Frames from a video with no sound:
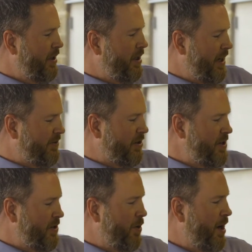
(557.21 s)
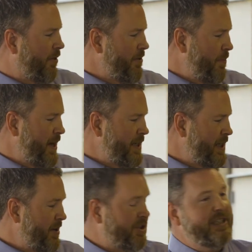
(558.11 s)
I've trained her well through the
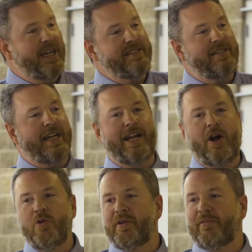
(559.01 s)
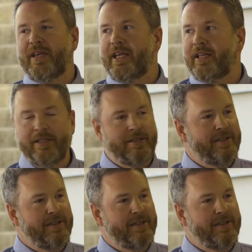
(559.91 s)
pandemic. She got stuck at home with me